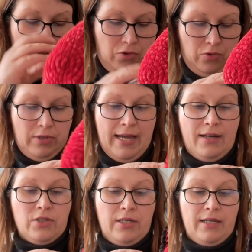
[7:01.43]
it to look
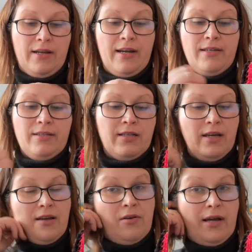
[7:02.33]
actually nice.
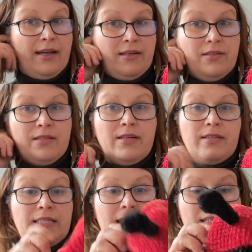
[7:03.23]
I didn't
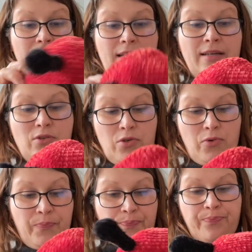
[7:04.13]
succeed in that,
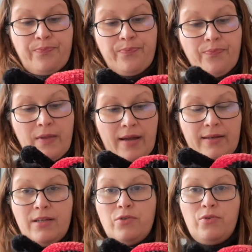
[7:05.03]
so I
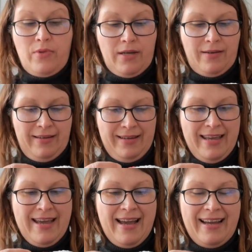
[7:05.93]
didn't do that.
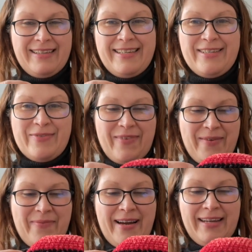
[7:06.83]
I changed my
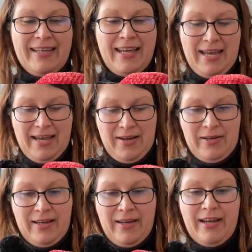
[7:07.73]
mind.
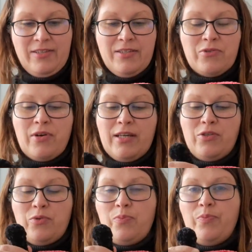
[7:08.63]
I just tried
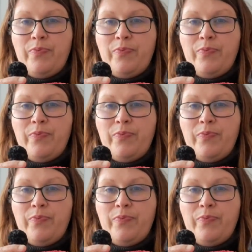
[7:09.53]
to